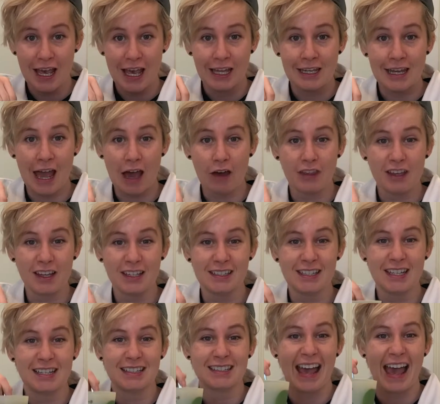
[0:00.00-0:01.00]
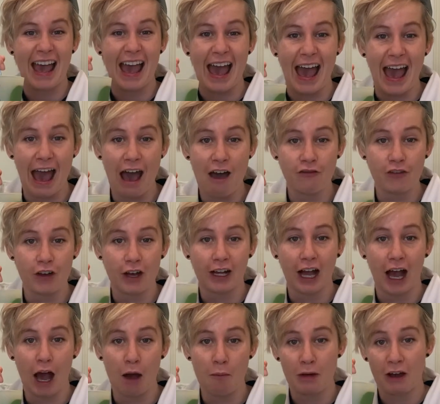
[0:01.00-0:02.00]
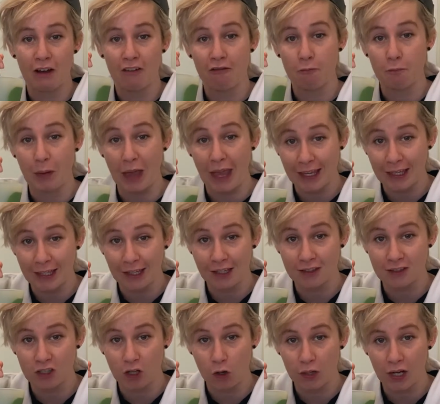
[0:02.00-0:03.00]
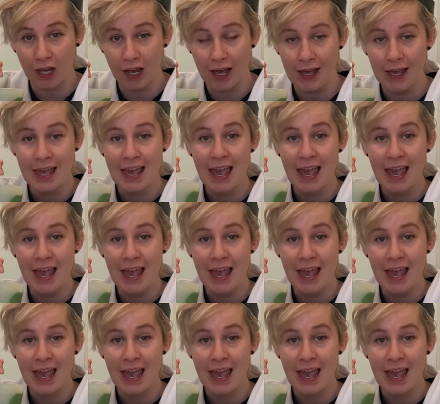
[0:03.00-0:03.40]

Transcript: Now this is half a cup of baking soda